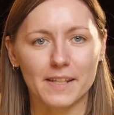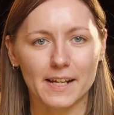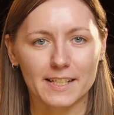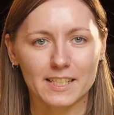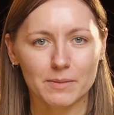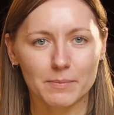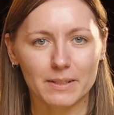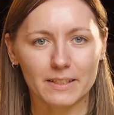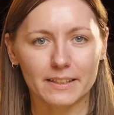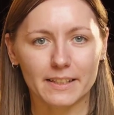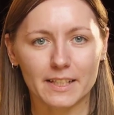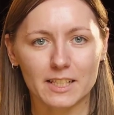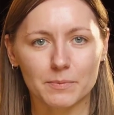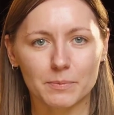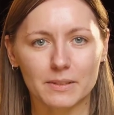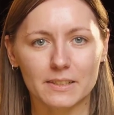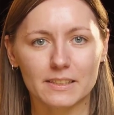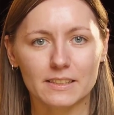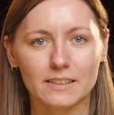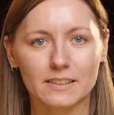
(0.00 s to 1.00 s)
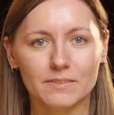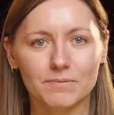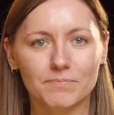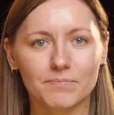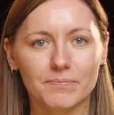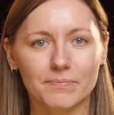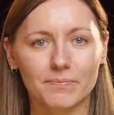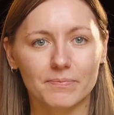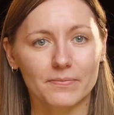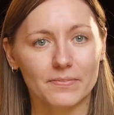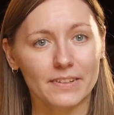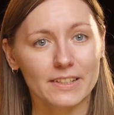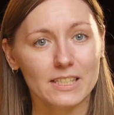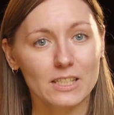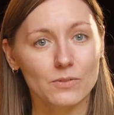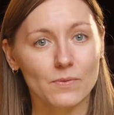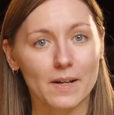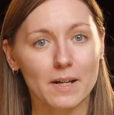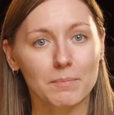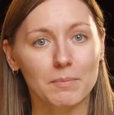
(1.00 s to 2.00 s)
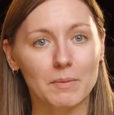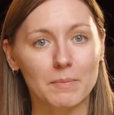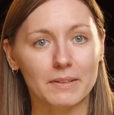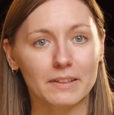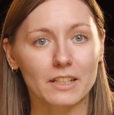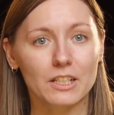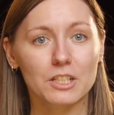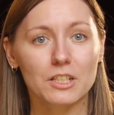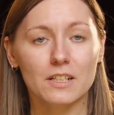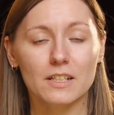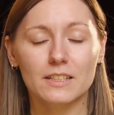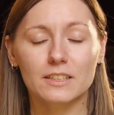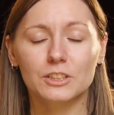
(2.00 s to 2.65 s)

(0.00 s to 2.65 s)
For the accessibility experts, this is why implementation